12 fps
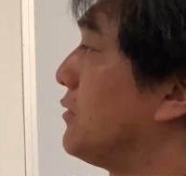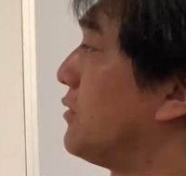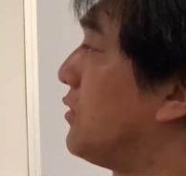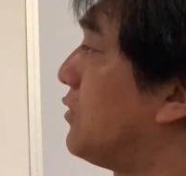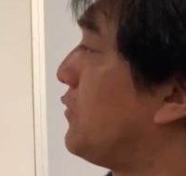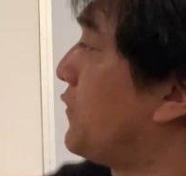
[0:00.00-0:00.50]

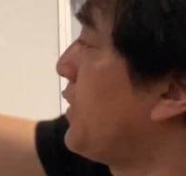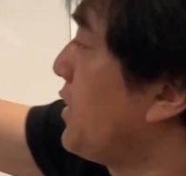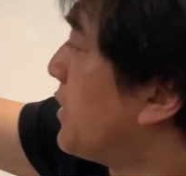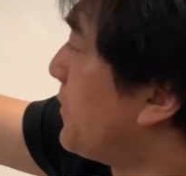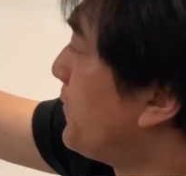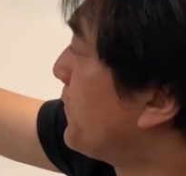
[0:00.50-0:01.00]
over here,
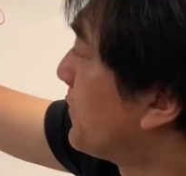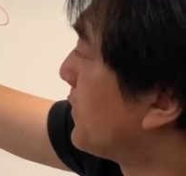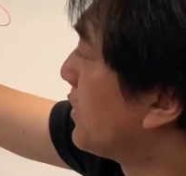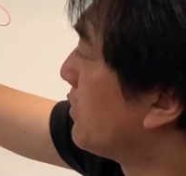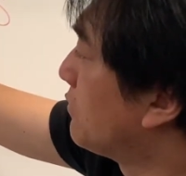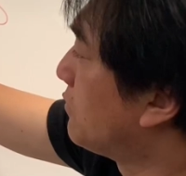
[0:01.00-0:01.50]

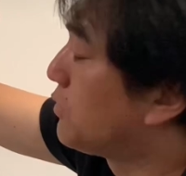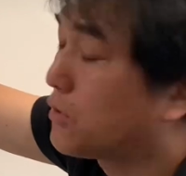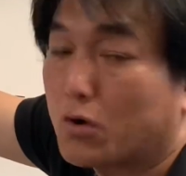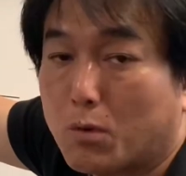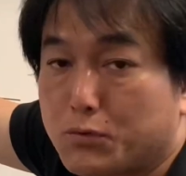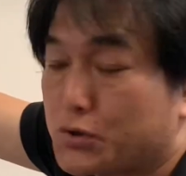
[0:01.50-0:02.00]
we call
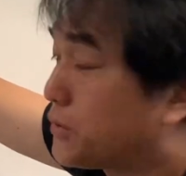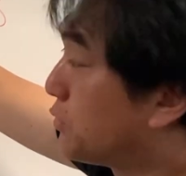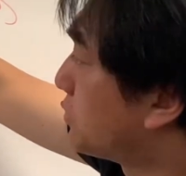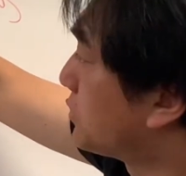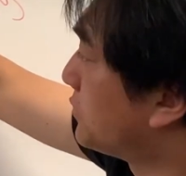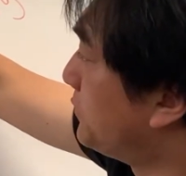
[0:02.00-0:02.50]
it obtuse.